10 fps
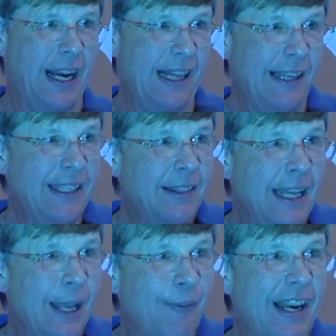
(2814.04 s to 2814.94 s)
I like to
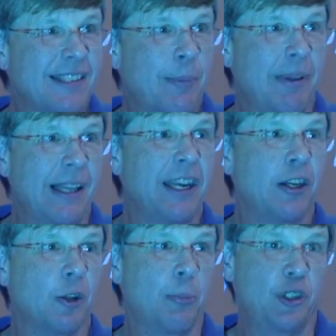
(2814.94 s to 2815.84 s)
think of it as a
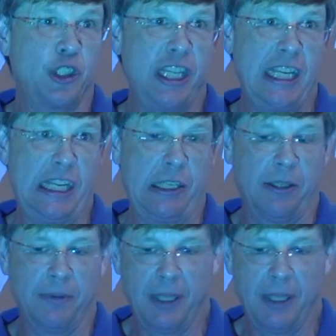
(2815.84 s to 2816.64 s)
molecular machine,